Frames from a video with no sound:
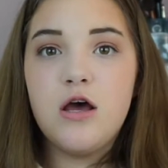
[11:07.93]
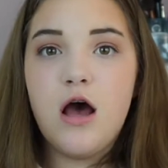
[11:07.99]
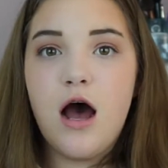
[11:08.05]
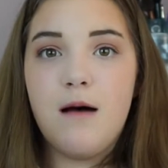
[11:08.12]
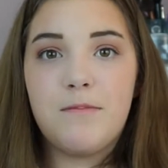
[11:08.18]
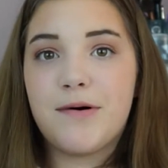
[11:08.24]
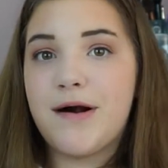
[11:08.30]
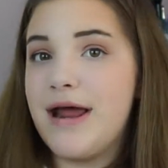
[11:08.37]

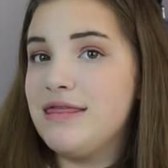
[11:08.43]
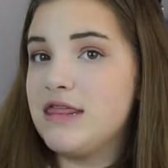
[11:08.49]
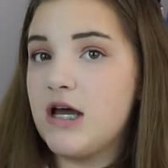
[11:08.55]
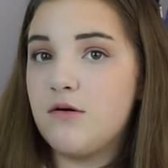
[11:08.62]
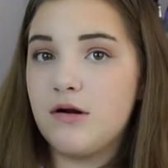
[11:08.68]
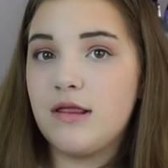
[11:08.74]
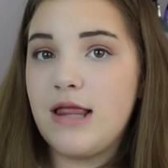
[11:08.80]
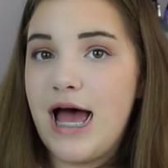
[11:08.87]
Upper and
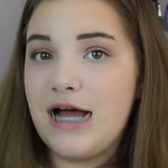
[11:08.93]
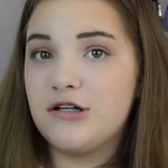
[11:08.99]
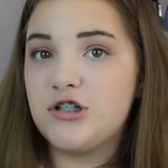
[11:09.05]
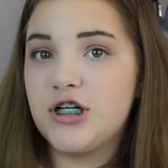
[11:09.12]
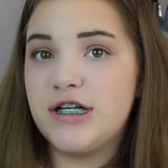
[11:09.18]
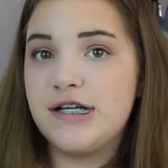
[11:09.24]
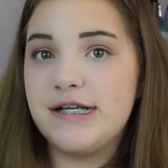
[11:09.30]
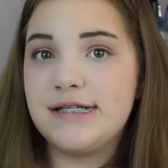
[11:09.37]
lower
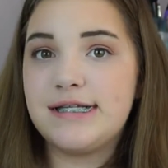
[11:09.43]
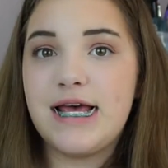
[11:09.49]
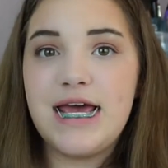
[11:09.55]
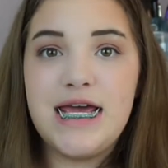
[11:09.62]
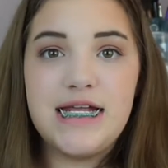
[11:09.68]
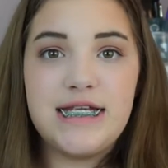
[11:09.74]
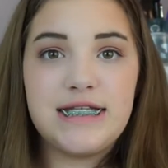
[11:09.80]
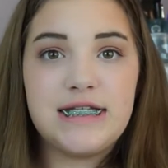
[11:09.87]
lashes,
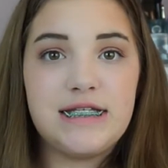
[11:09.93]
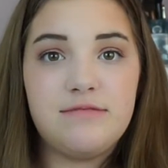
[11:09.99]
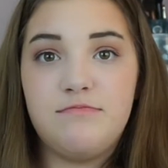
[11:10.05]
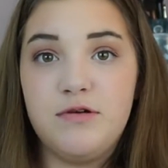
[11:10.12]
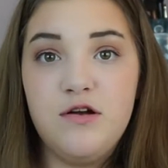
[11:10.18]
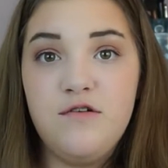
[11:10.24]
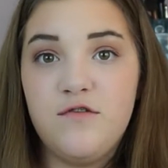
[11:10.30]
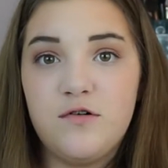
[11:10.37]
it's
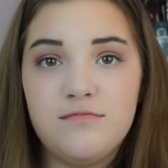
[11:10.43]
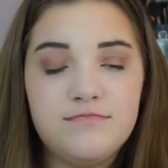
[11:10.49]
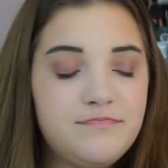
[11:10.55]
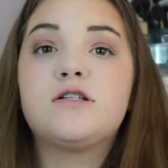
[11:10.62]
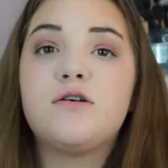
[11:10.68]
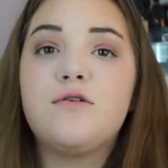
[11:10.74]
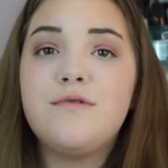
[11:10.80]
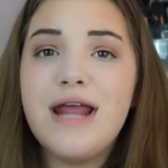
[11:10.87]
beautiful.
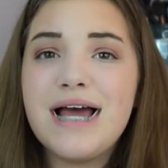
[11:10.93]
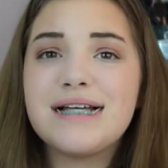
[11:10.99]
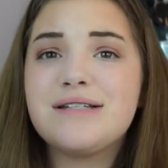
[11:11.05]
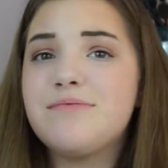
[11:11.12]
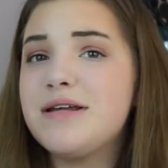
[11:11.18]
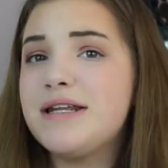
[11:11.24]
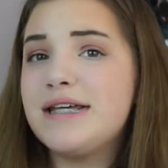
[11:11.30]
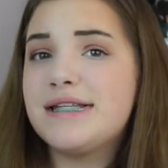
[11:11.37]
So
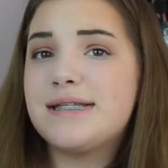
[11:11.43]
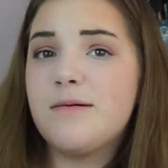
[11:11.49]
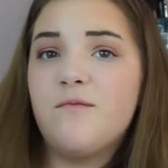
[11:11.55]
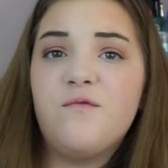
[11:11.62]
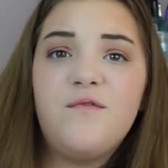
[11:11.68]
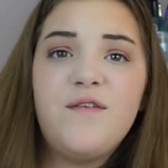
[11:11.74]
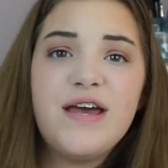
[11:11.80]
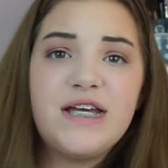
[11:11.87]
next we need
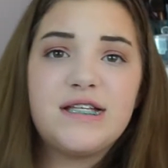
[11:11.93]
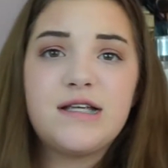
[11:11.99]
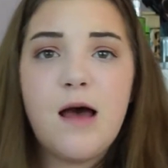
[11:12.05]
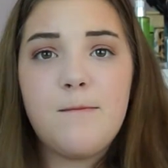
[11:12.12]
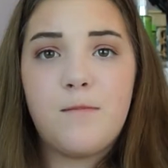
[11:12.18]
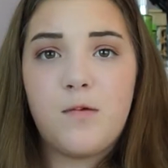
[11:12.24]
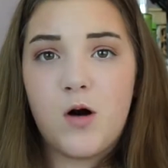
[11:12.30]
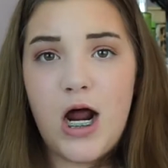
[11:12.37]
some face
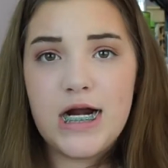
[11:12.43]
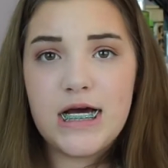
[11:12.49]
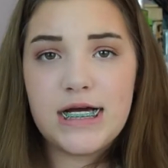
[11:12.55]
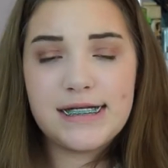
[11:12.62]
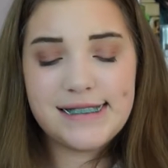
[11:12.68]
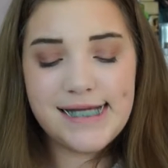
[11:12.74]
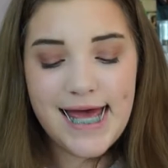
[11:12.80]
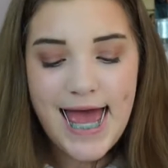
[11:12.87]

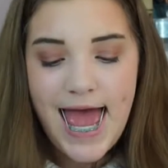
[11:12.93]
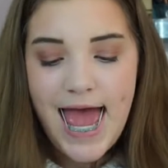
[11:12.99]
products.